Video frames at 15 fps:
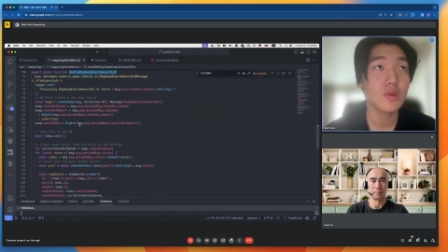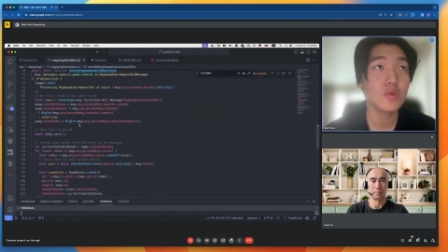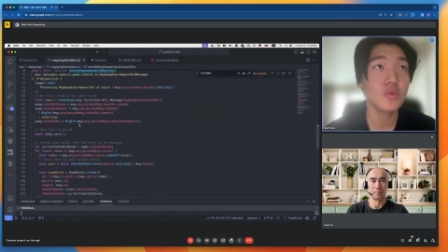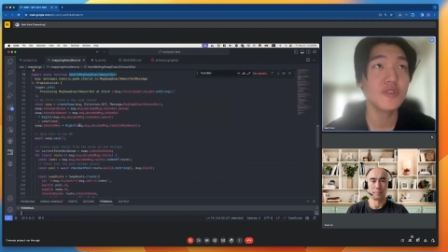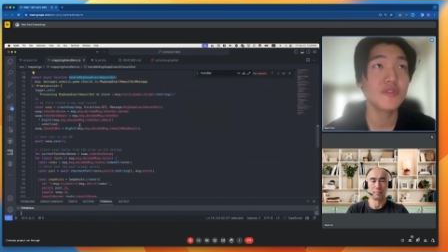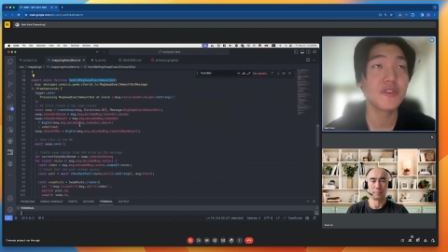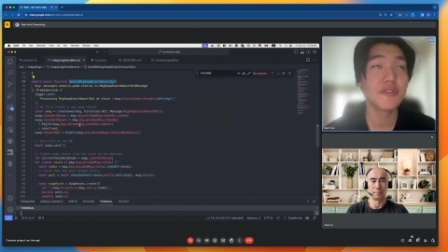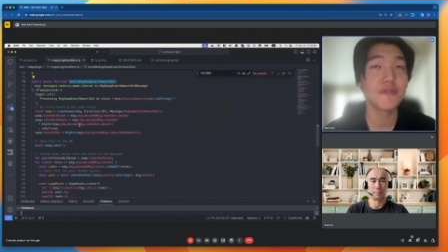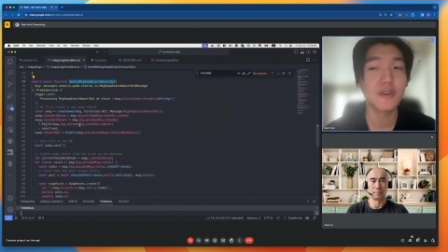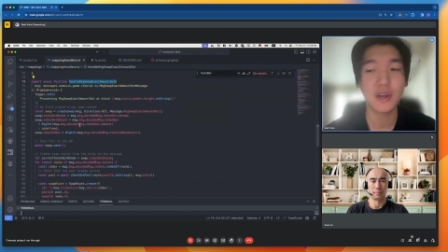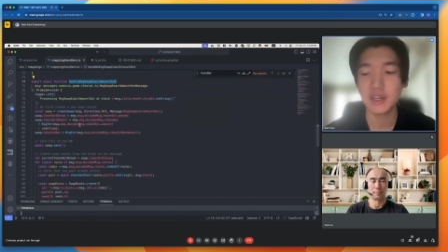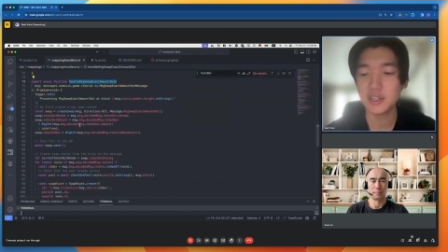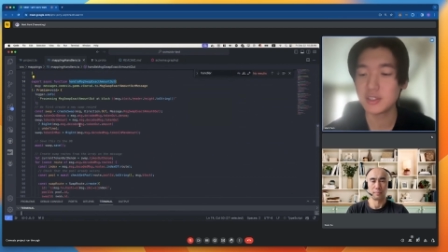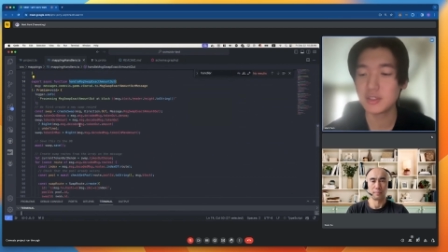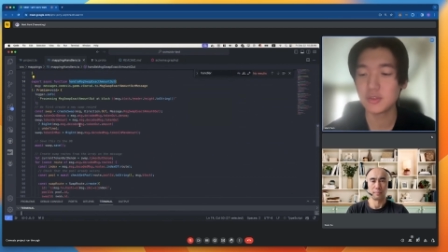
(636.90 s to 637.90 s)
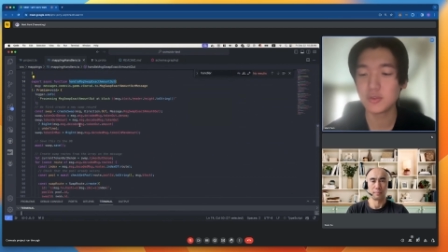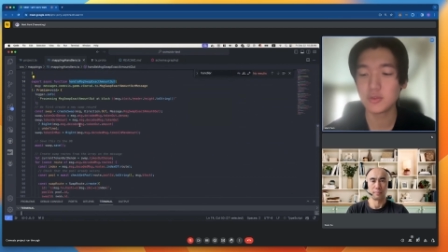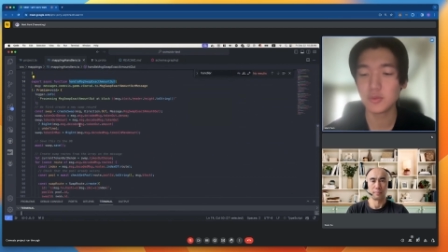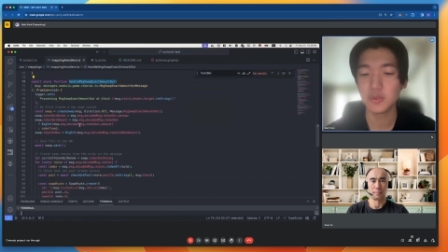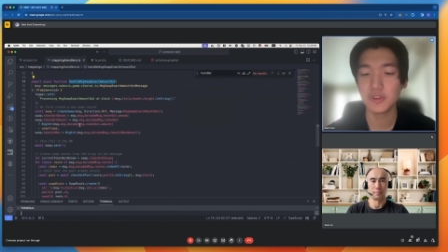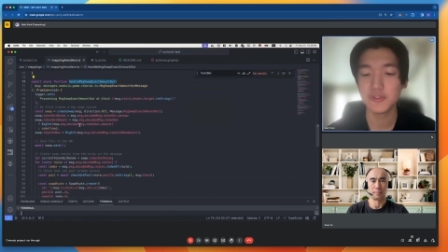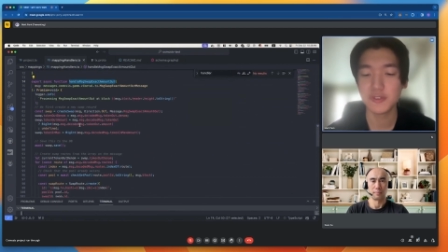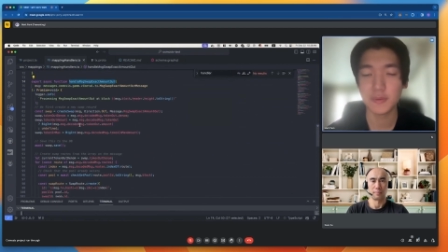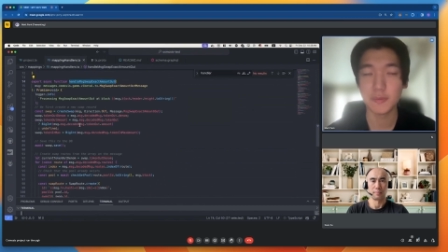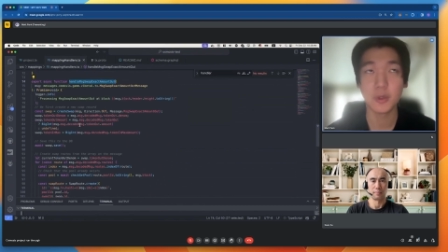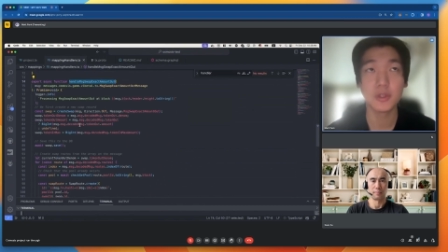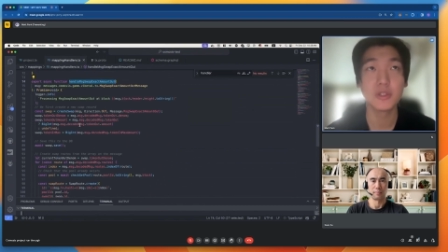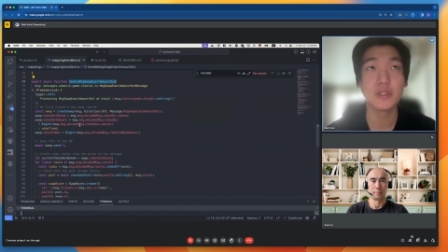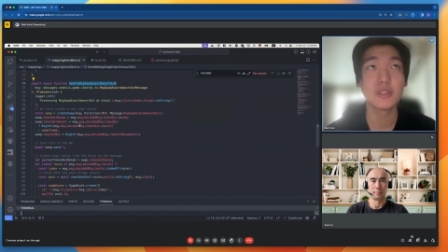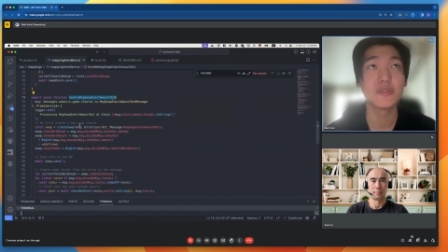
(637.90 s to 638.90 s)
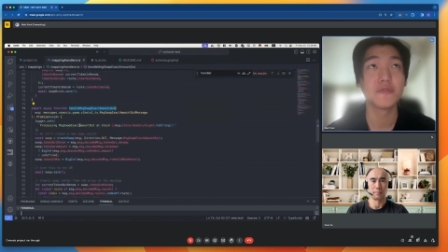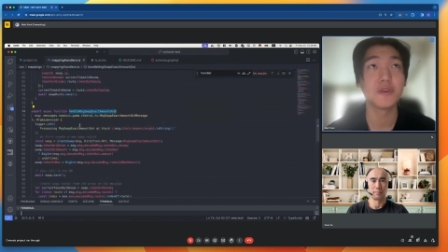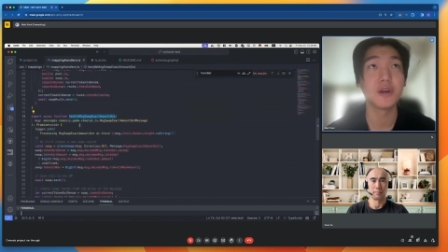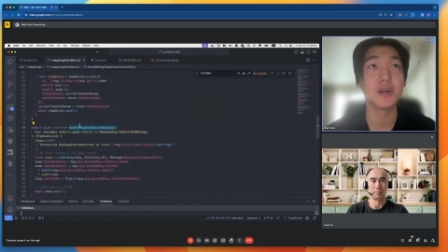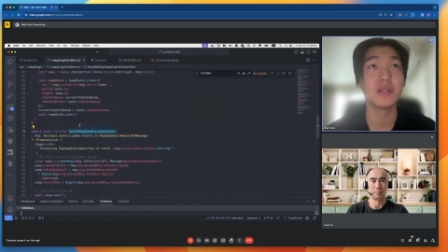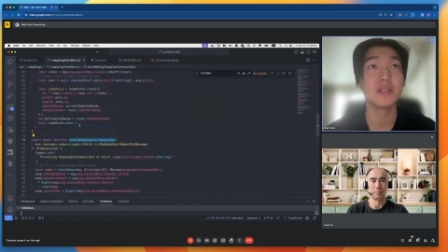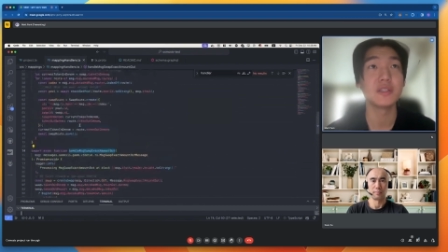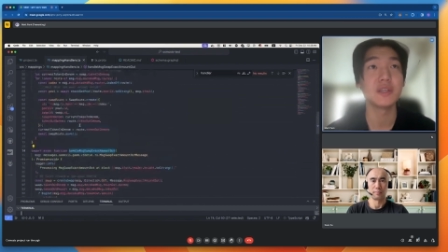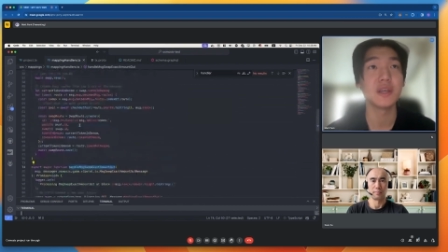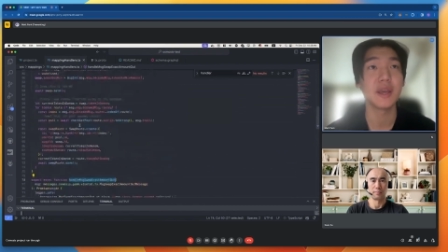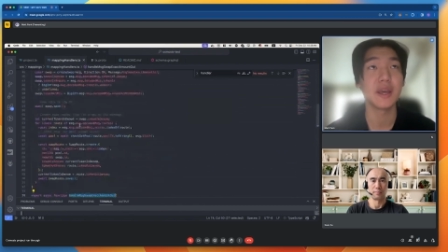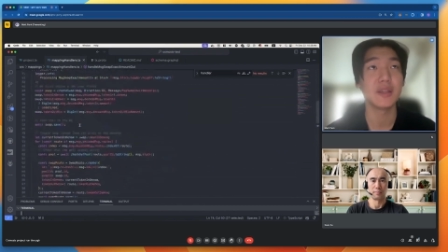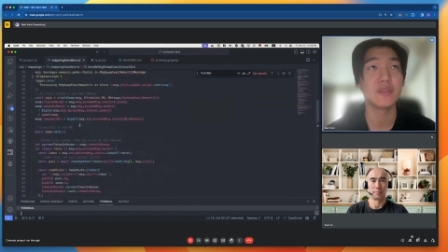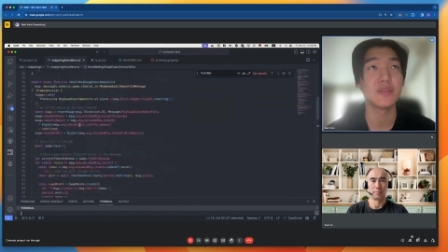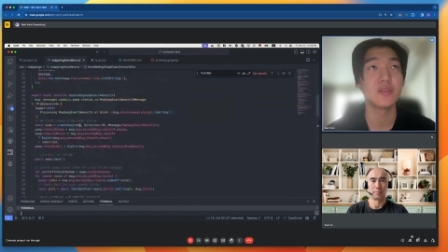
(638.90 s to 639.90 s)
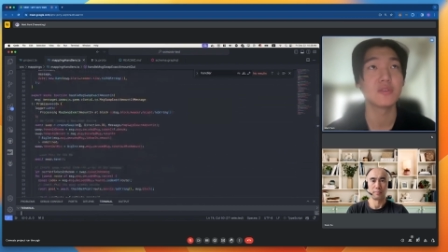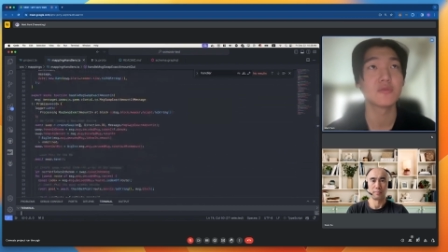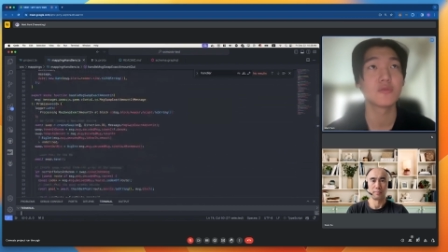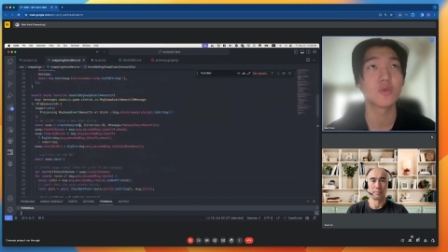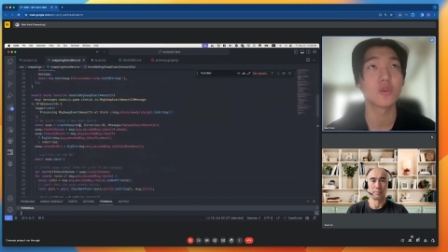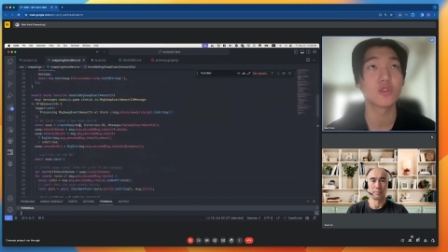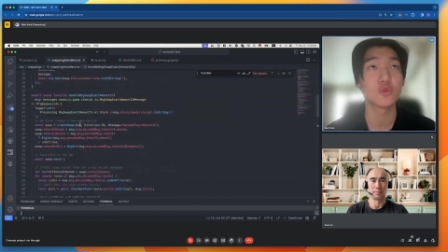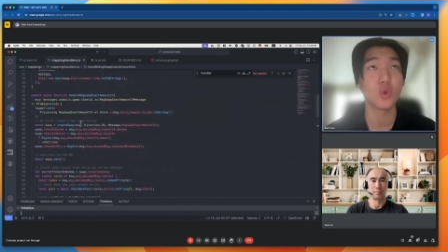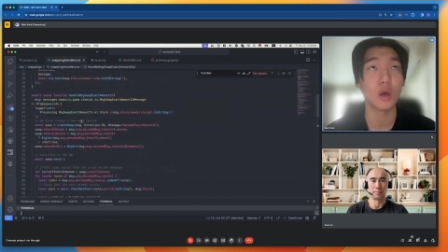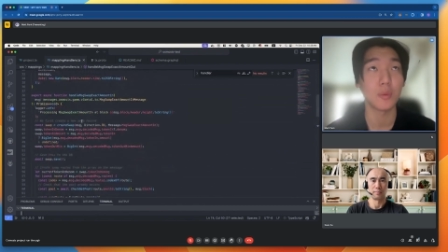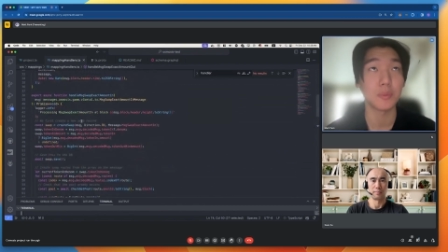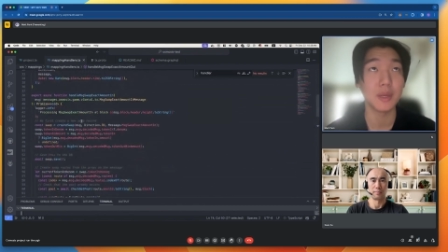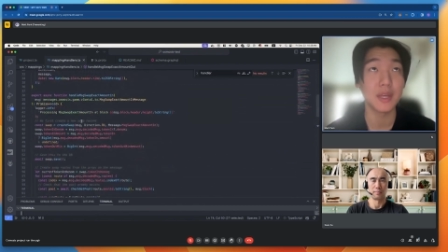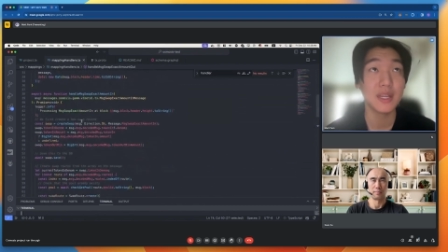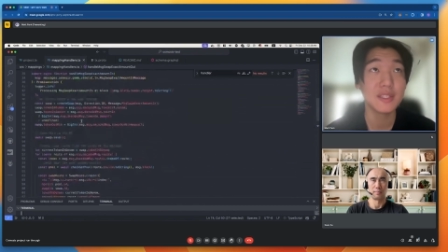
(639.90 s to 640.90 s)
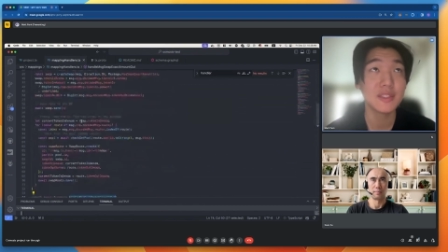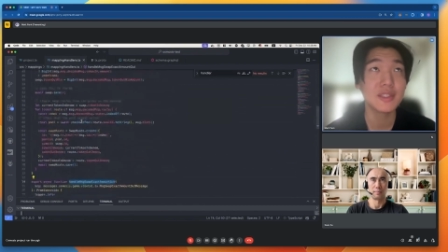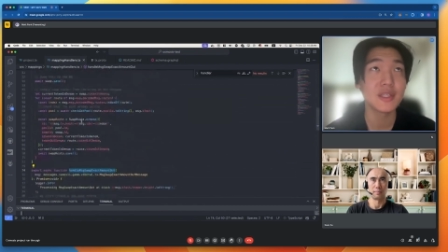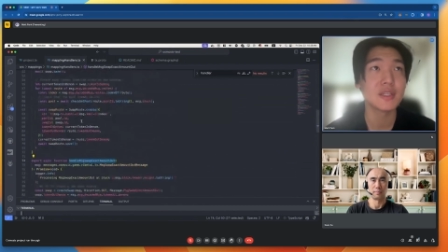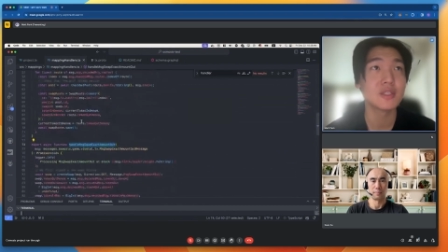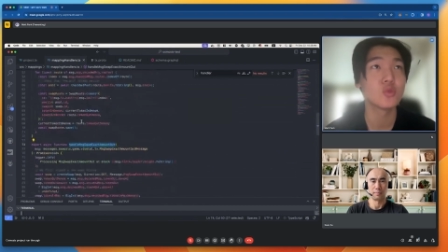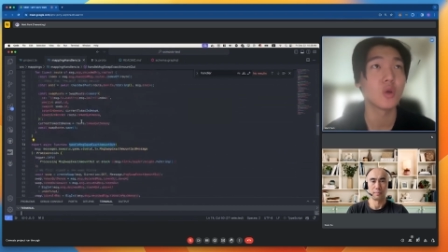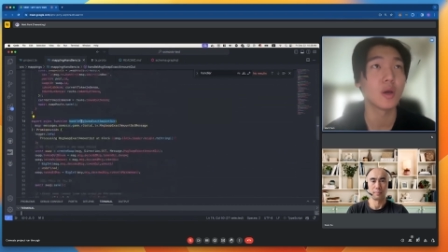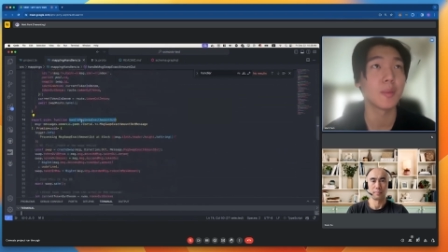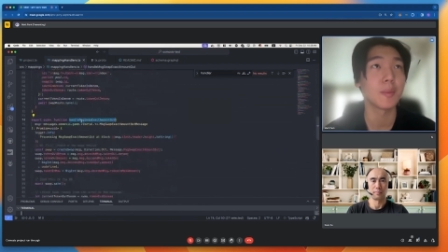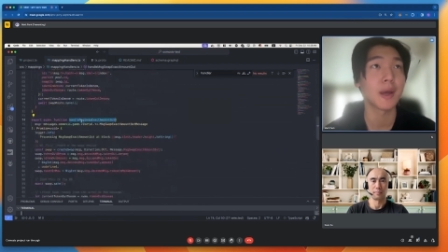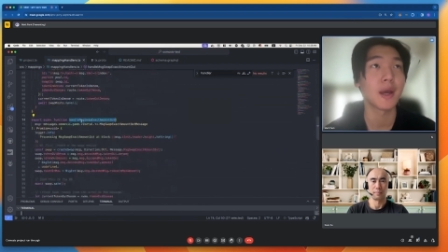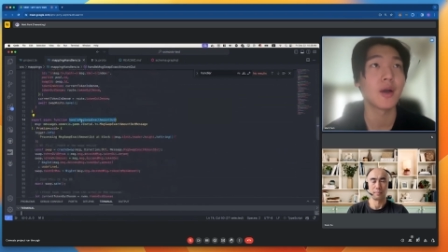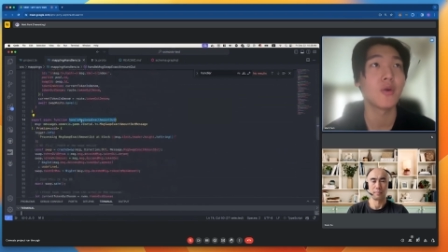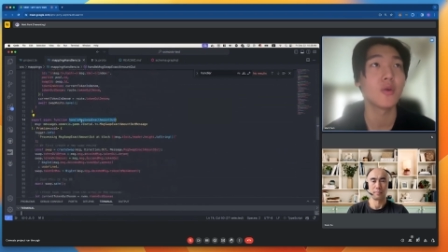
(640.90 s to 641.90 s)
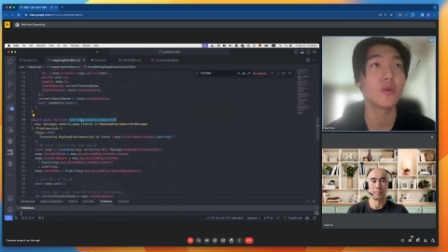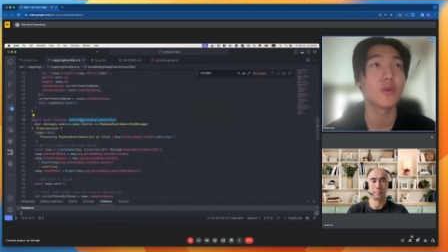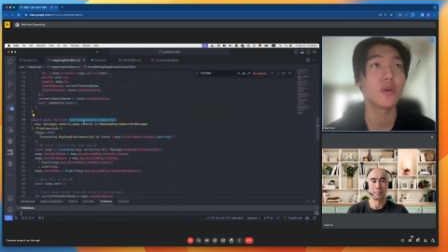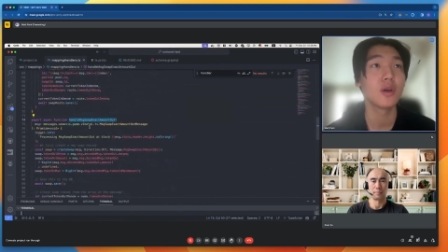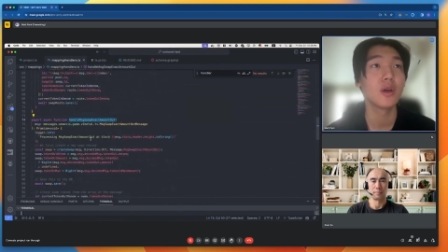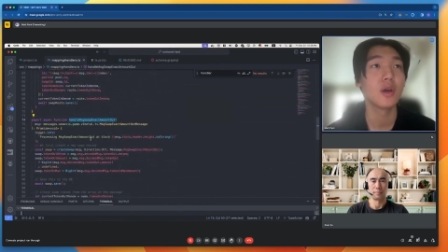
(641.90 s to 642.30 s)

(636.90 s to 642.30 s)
we've separately defined handlers for swap in and swap out,